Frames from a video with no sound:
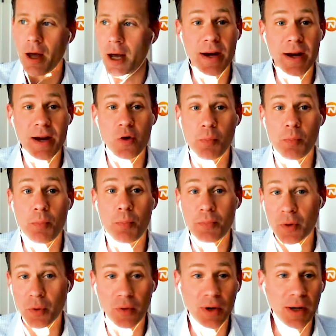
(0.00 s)
When a
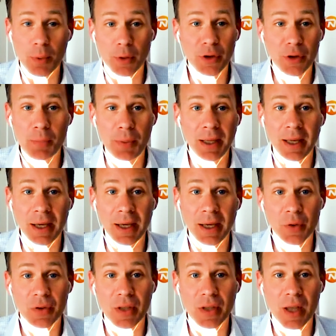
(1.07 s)
new green bond is being
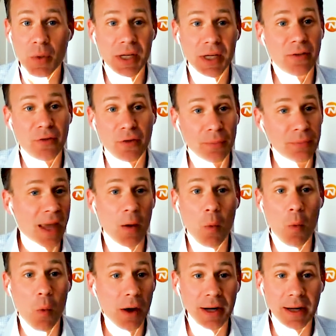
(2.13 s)
issued and we see it from
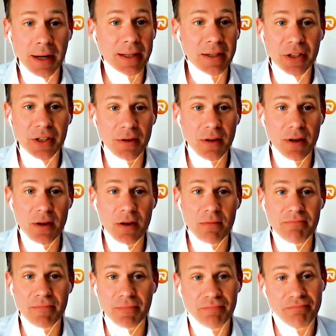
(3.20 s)
day one that it's
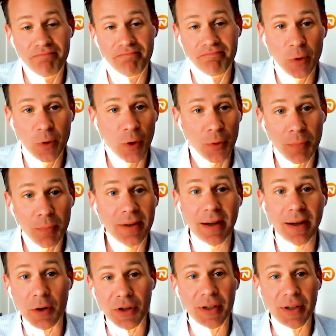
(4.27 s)
not
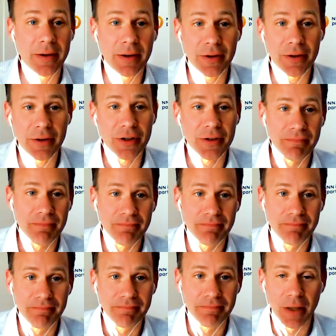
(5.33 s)
meeting our standards,
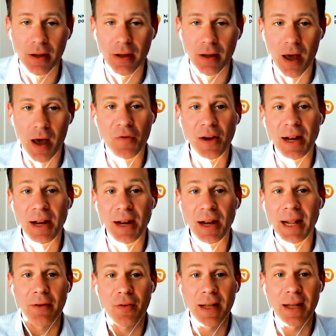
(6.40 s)
we
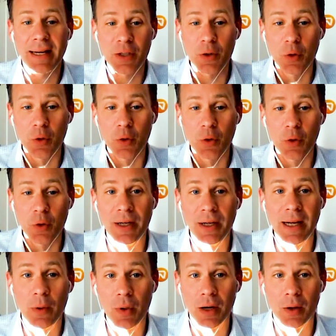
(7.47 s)
flag it as non-green
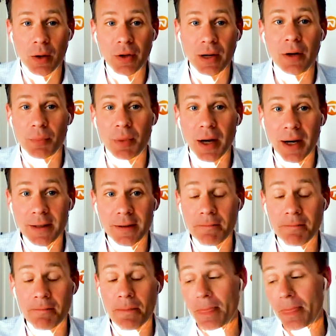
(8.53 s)
and we are not allowed to buy
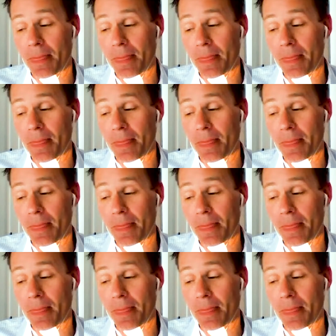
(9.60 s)
it.